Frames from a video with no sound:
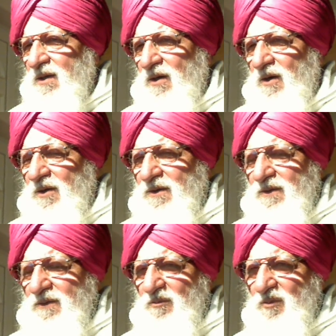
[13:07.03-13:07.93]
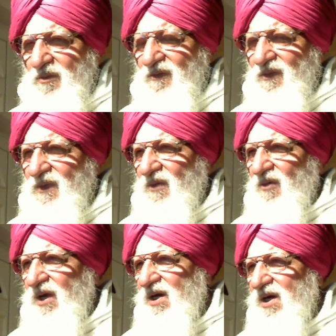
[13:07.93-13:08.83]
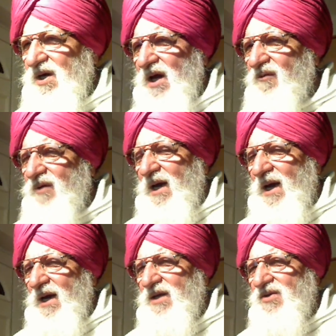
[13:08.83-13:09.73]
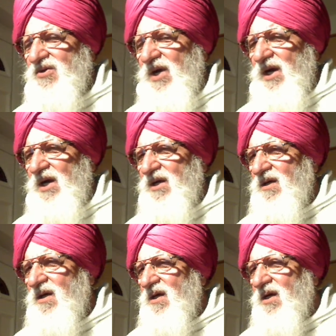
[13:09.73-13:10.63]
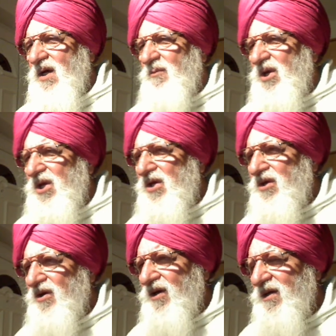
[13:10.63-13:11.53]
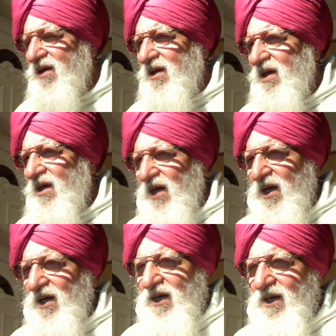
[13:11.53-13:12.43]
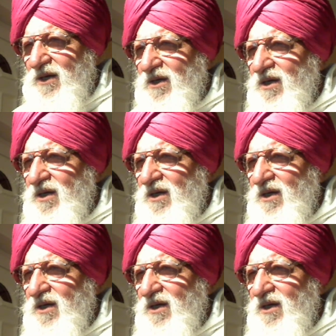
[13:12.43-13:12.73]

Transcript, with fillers: Now, in India we had a Saint Kabir in uh,